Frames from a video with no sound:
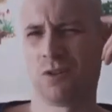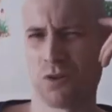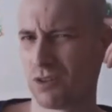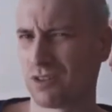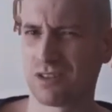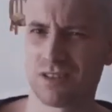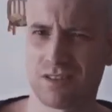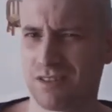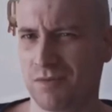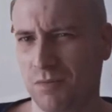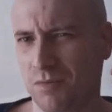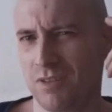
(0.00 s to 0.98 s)
A
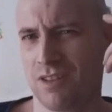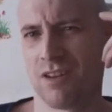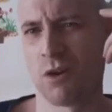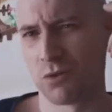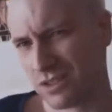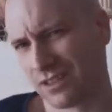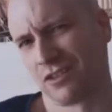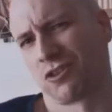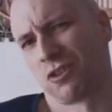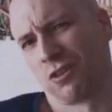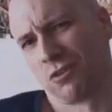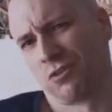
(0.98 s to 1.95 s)
horse hosting a
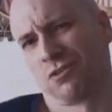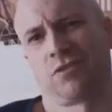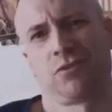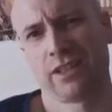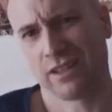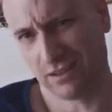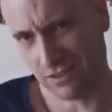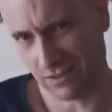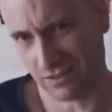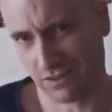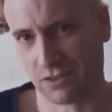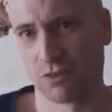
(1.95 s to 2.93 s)
show? It's
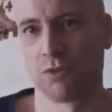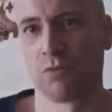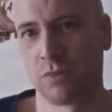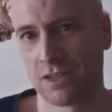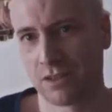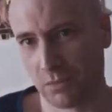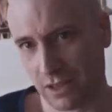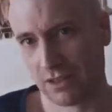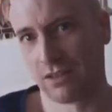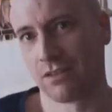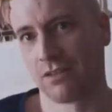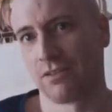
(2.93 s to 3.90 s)
ridiculous. So it will be
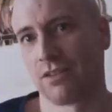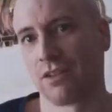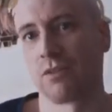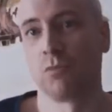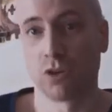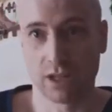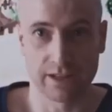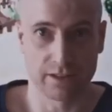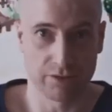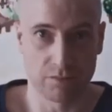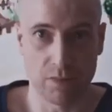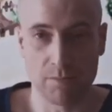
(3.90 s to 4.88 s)
something that you more
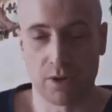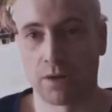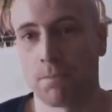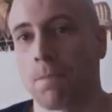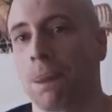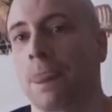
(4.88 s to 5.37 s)
likely remember.